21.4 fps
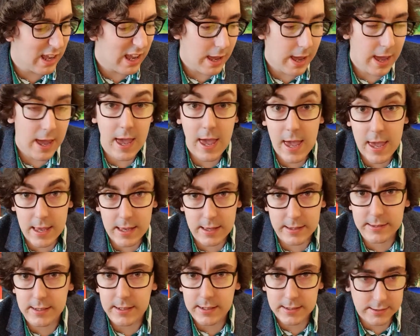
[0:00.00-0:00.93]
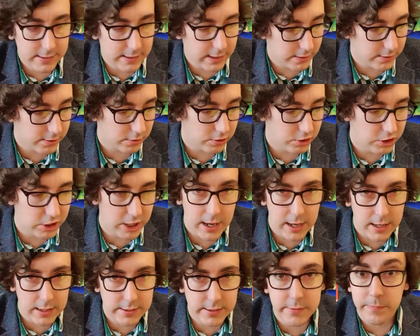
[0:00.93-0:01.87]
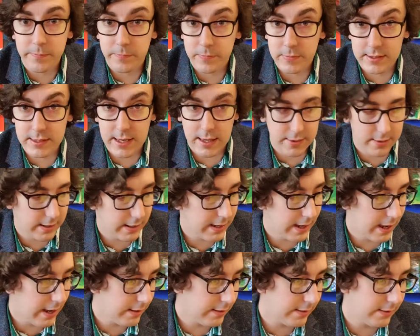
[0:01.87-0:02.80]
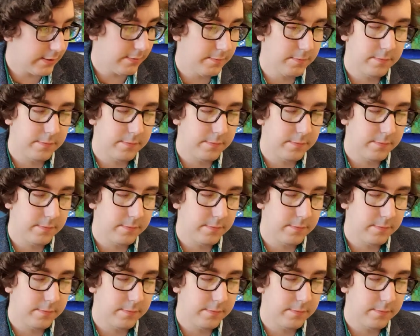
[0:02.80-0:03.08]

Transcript: Hares sit on chairs, said the cat.